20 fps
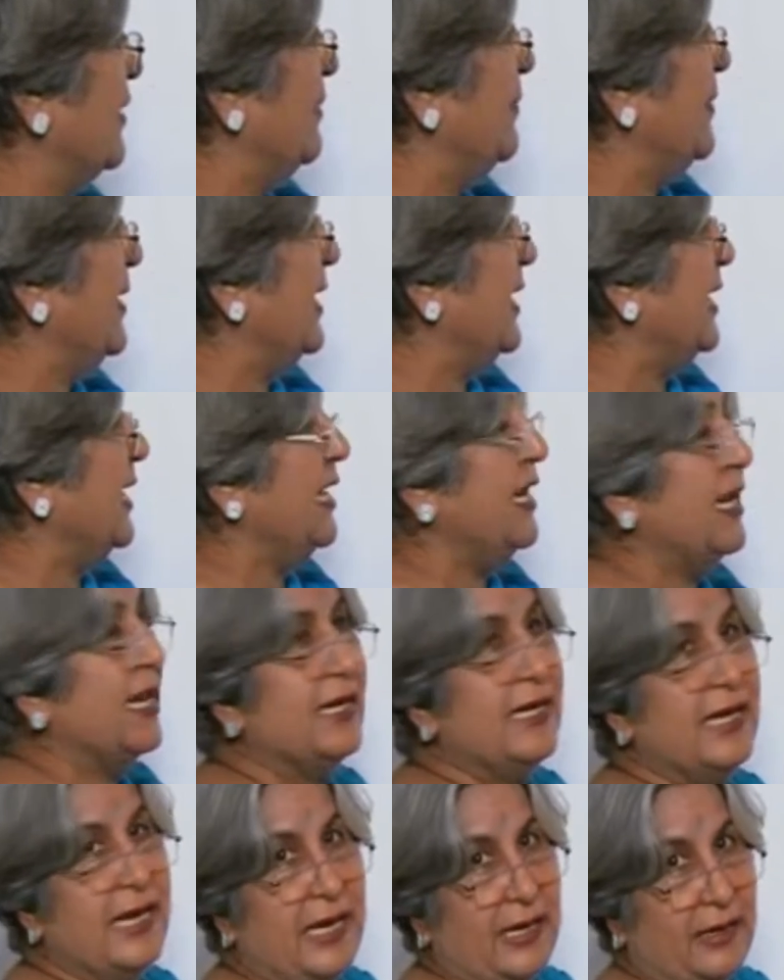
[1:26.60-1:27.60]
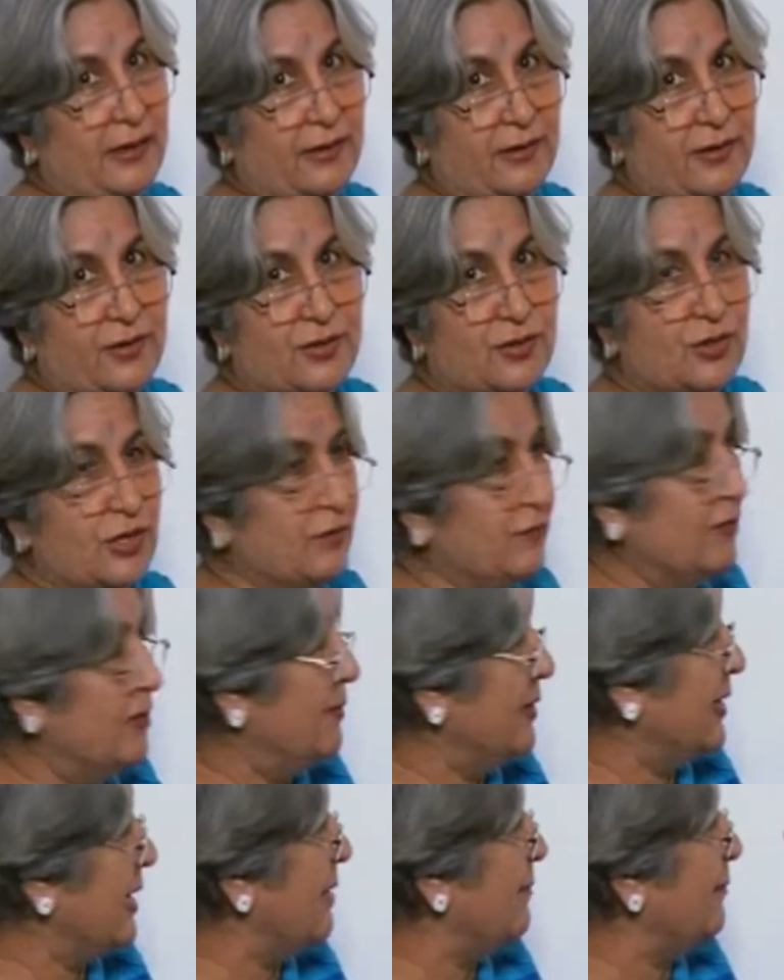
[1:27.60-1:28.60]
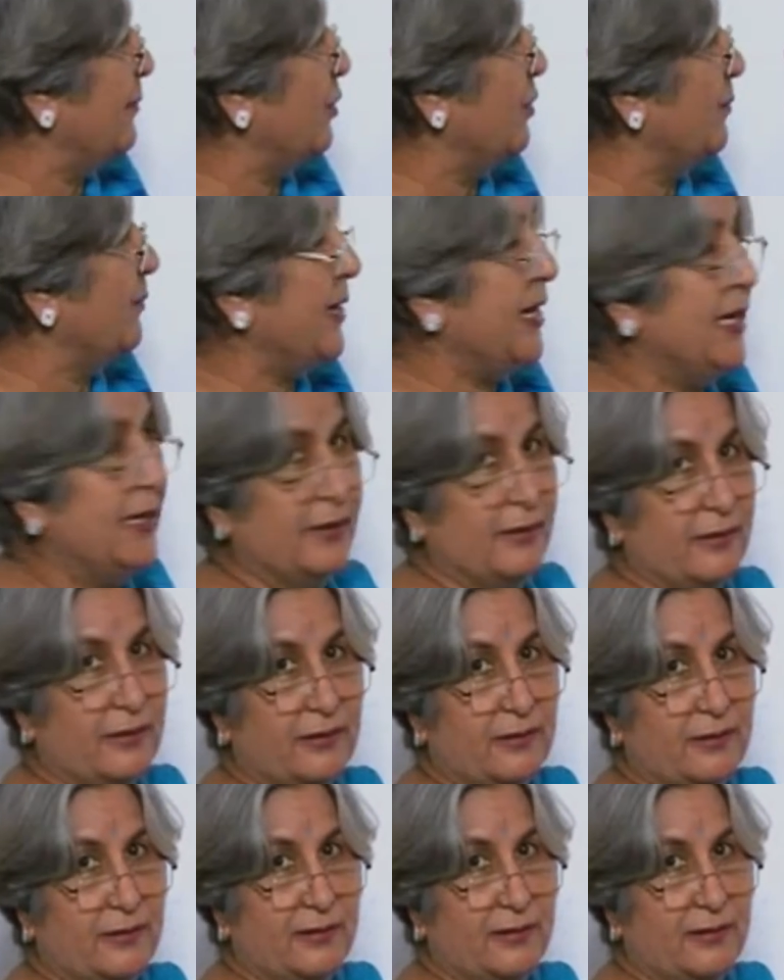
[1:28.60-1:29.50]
will be ENE. So it will become propene.